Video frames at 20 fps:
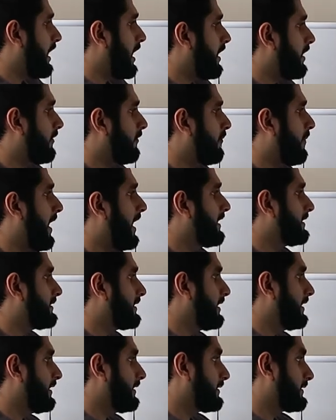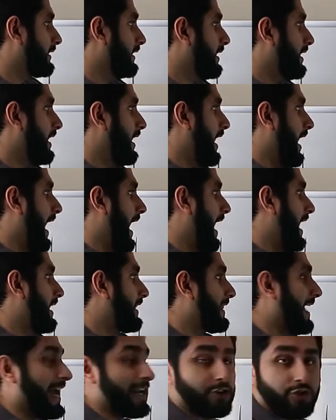a ton of buy sales.
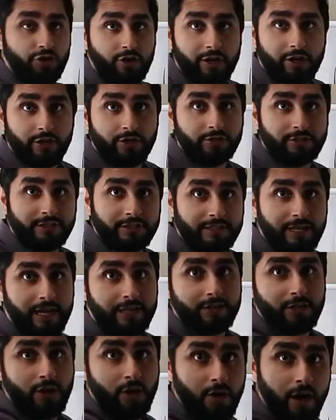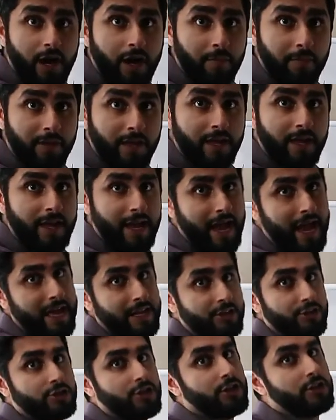And that triggers the stock to go up.
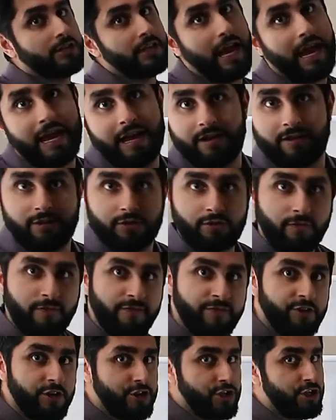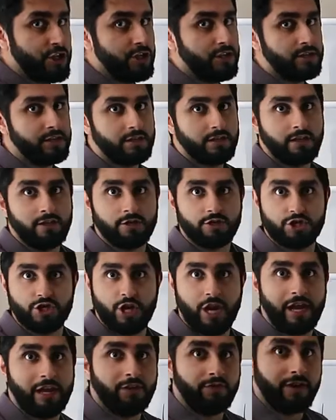And it's just a vicious
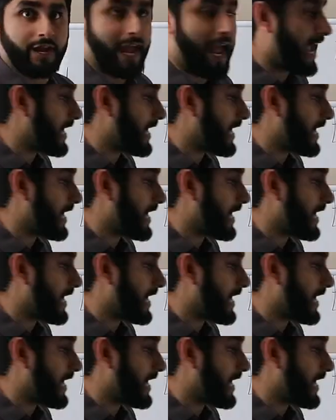chain